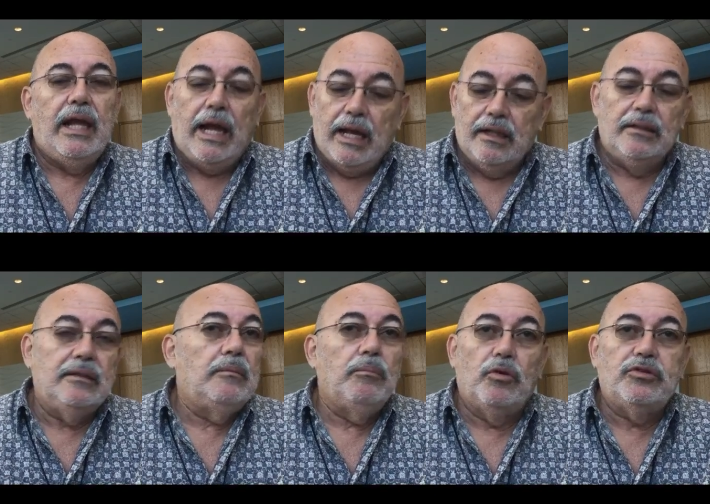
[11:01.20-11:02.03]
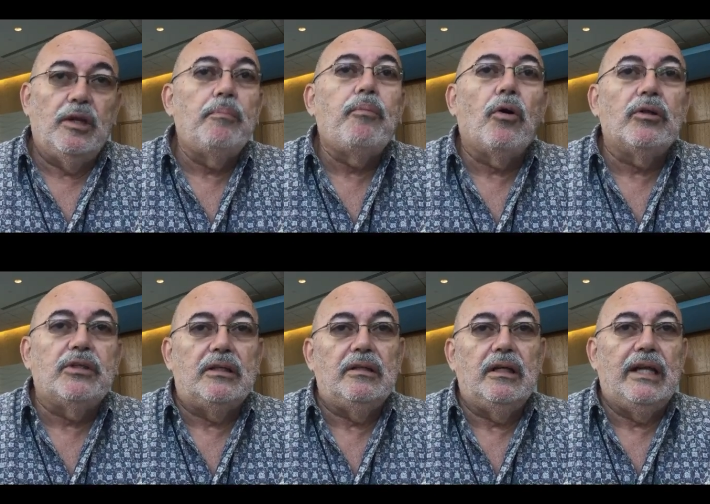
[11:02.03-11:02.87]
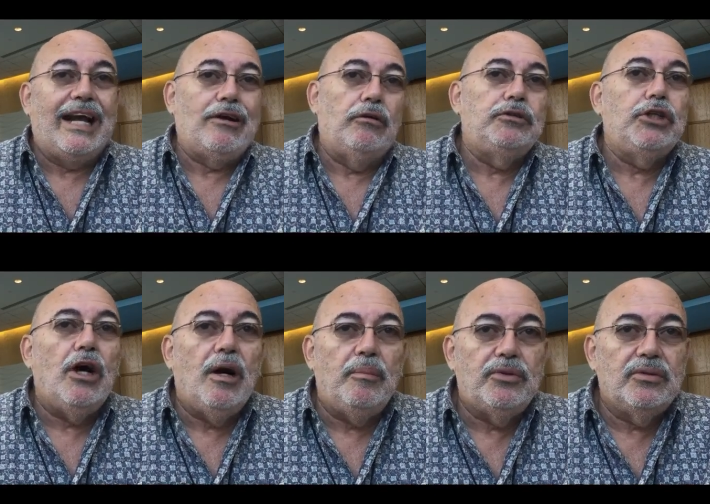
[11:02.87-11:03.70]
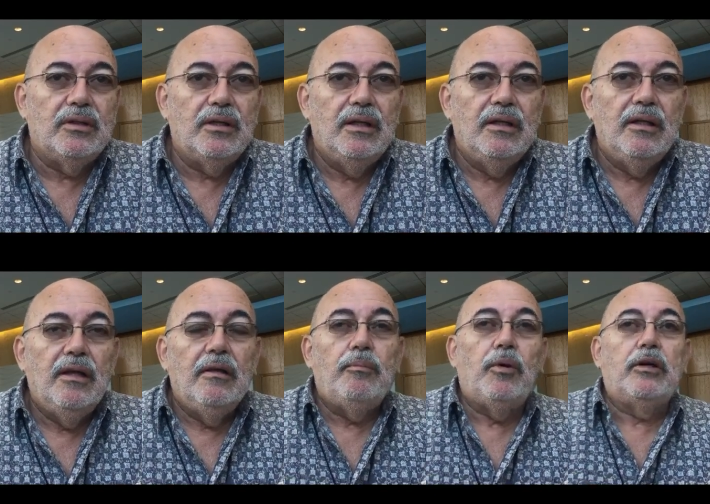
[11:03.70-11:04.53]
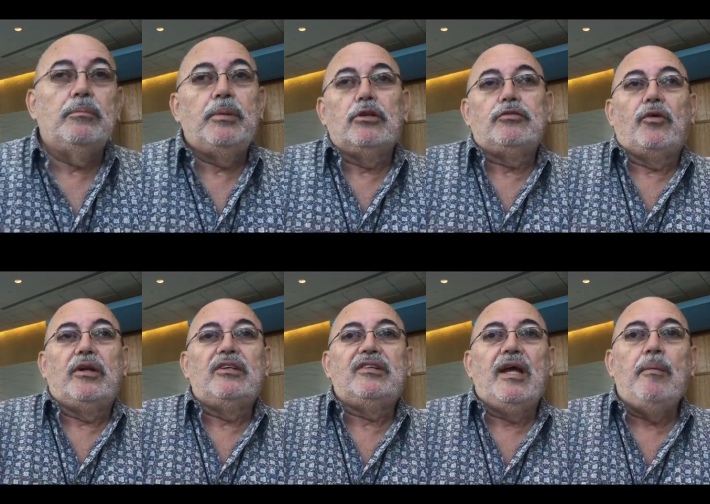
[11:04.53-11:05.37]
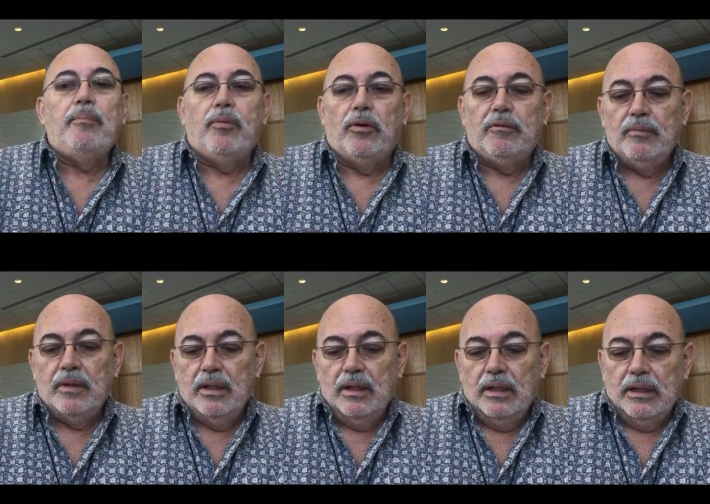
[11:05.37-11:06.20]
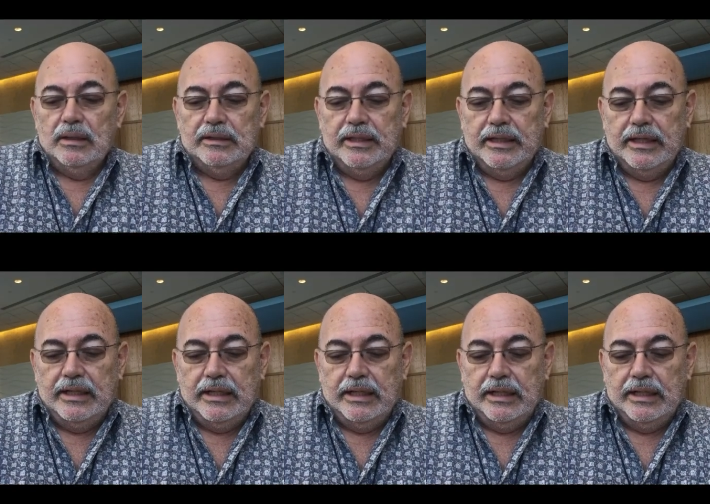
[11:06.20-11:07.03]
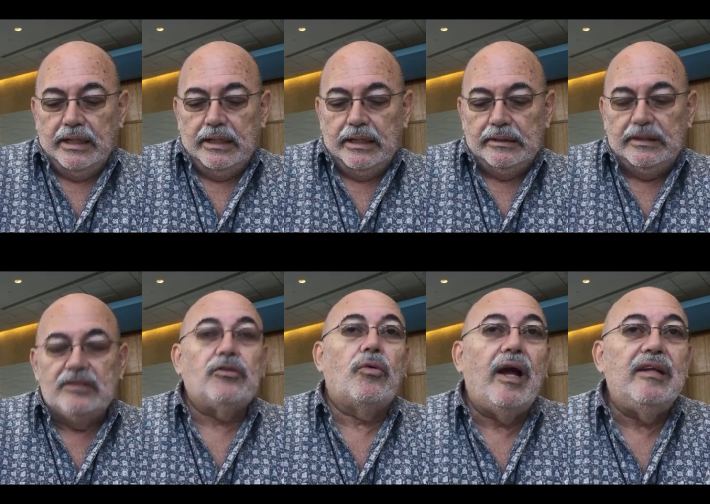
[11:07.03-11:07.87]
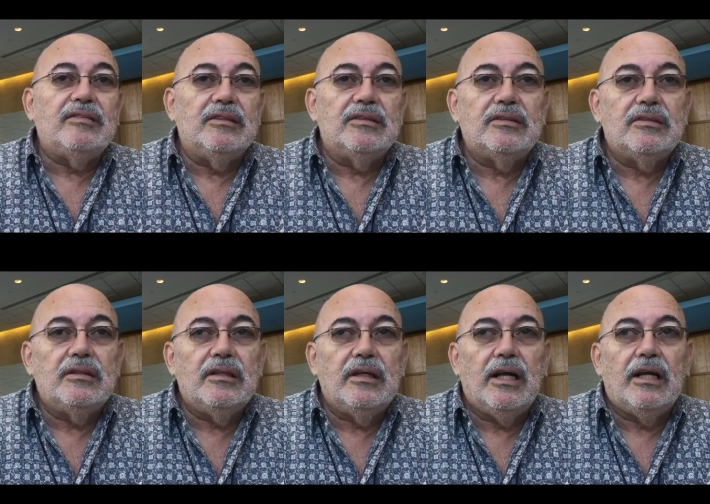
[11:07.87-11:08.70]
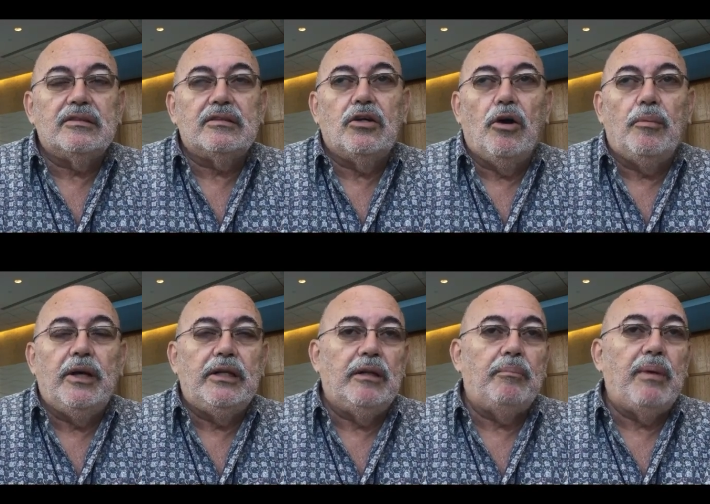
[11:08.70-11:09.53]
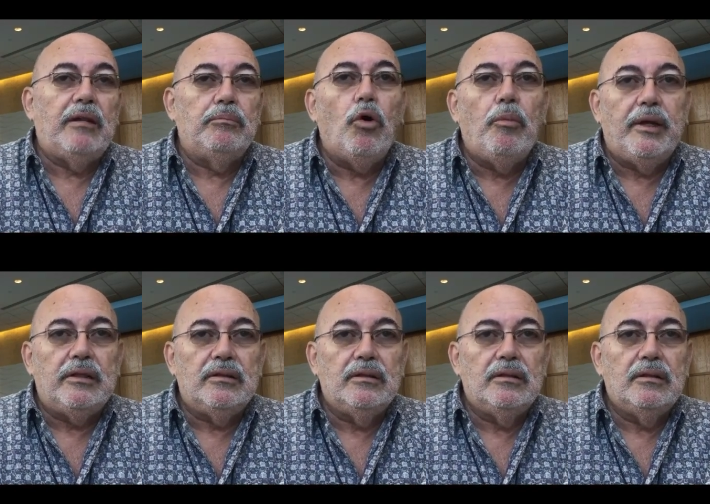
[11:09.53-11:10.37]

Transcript: and most important, lack of jobs. Right. Because, for example, the this crisis has come in a bad moment.